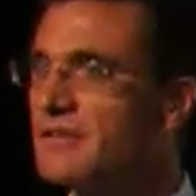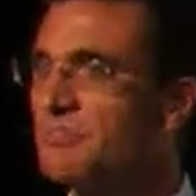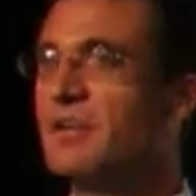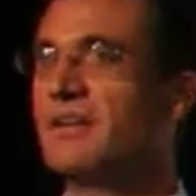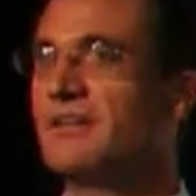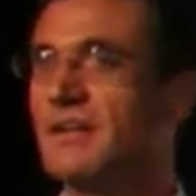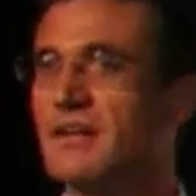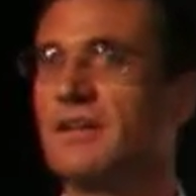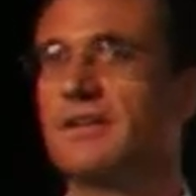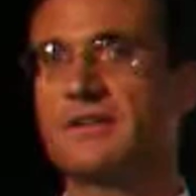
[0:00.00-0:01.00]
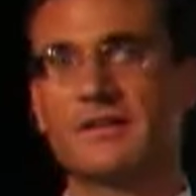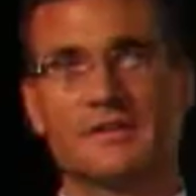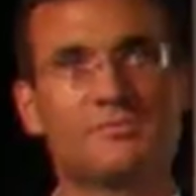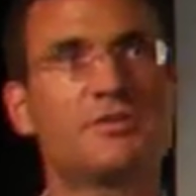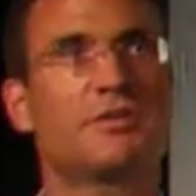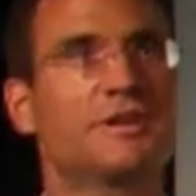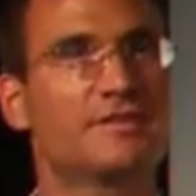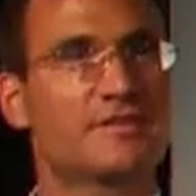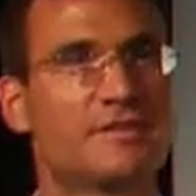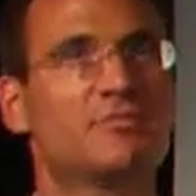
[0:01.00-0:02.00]
the pen and ink
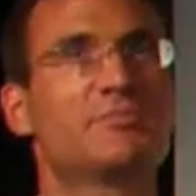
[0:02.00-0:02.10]
experience and the